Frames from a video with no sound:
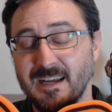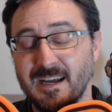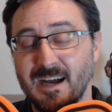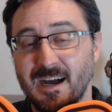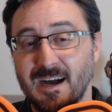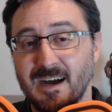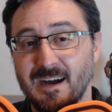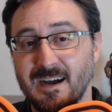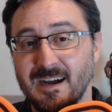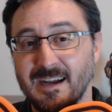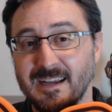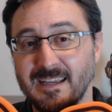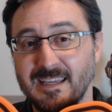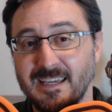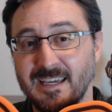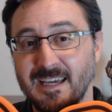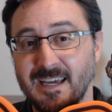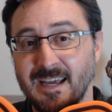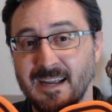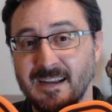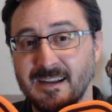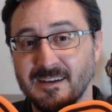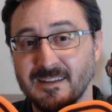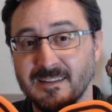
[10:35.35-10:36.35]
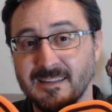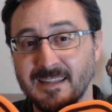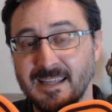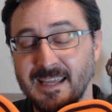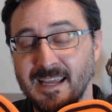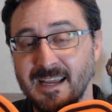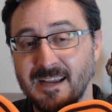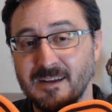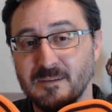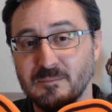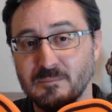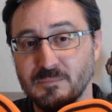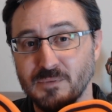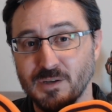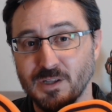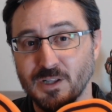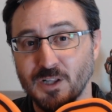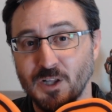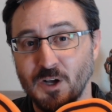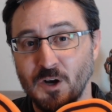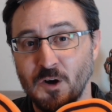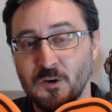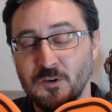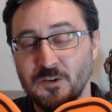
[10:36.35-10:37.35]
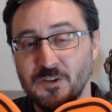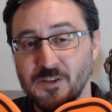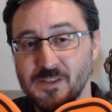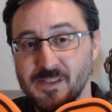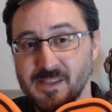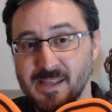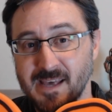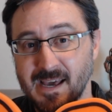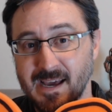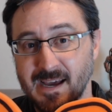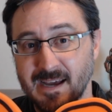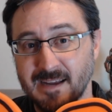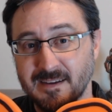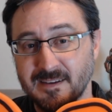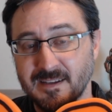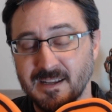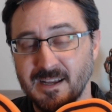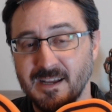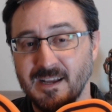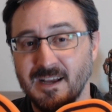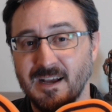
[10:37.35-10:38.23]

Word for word: Uh, again, a link below to that.